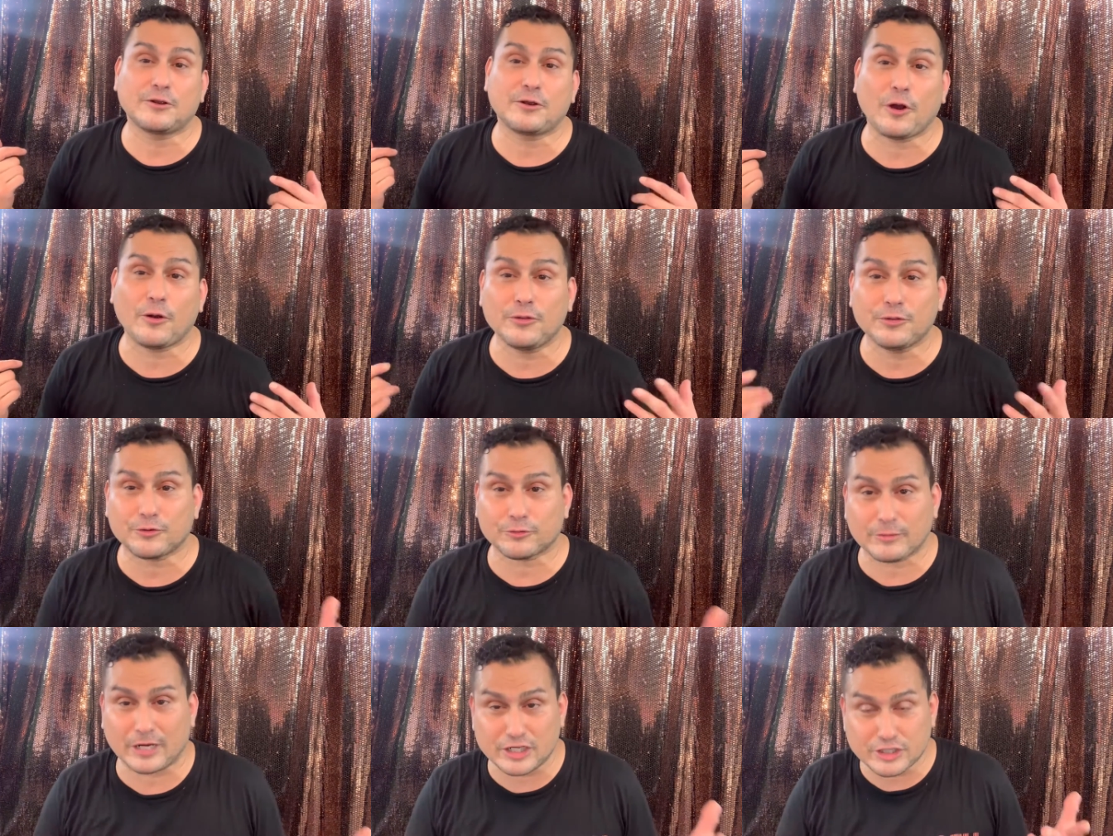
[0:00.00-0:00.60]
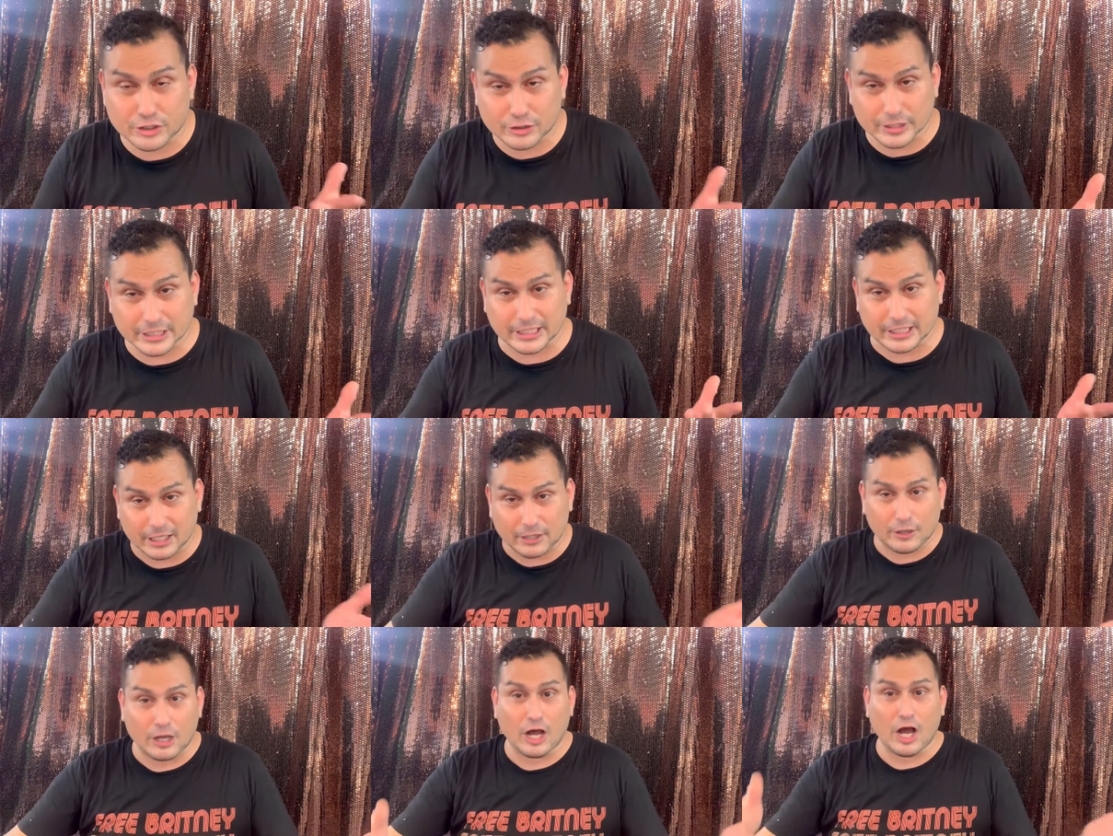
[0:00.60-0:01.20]
going through my
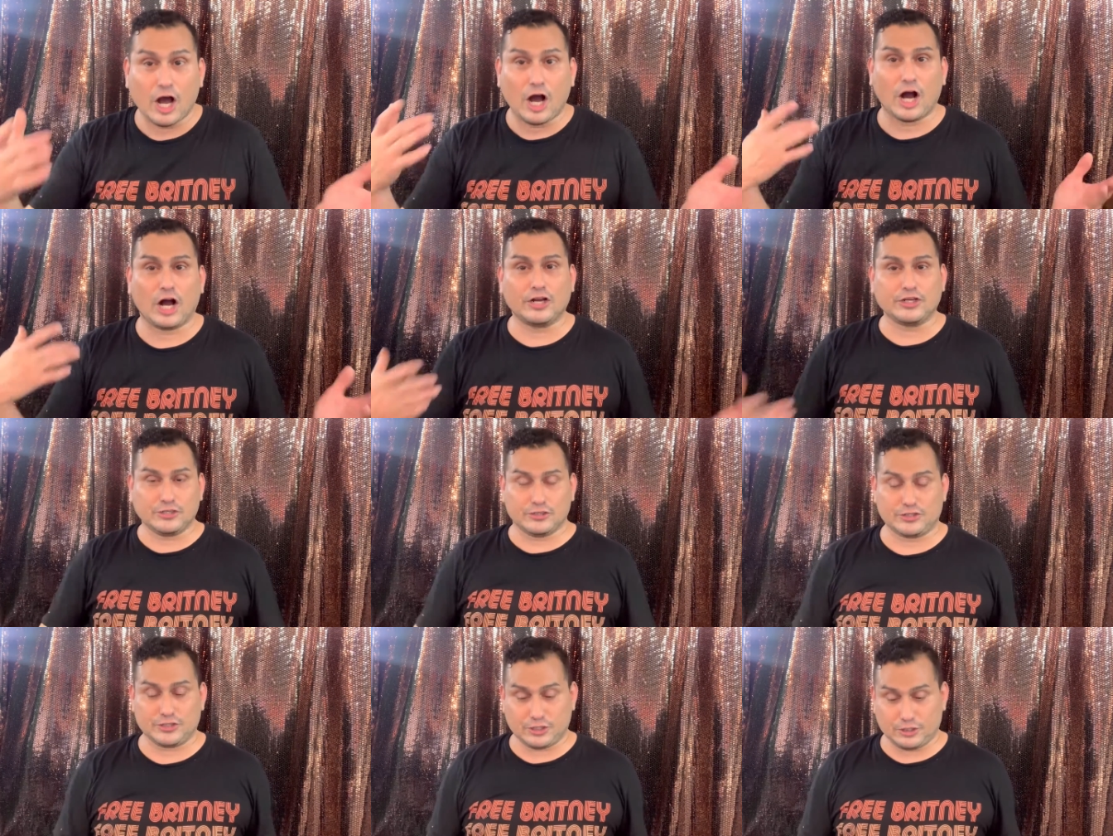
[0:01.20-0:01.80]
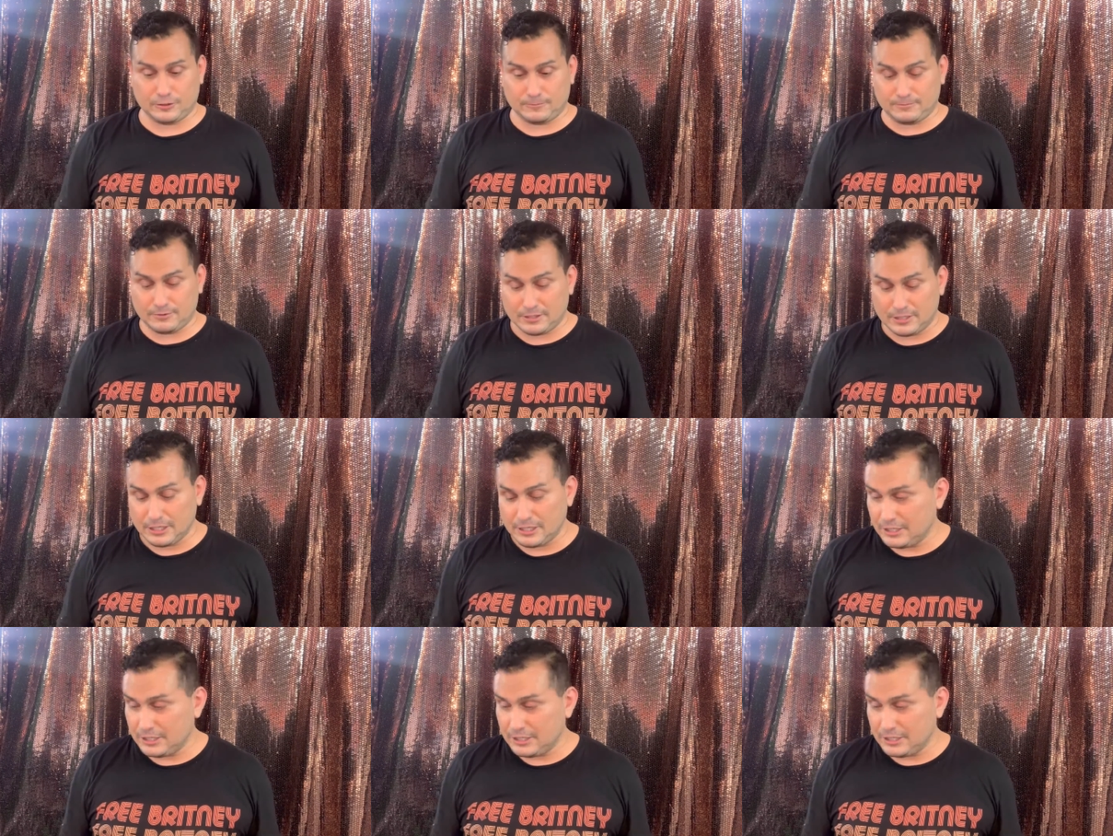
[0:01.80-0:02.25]
journey on YouTube.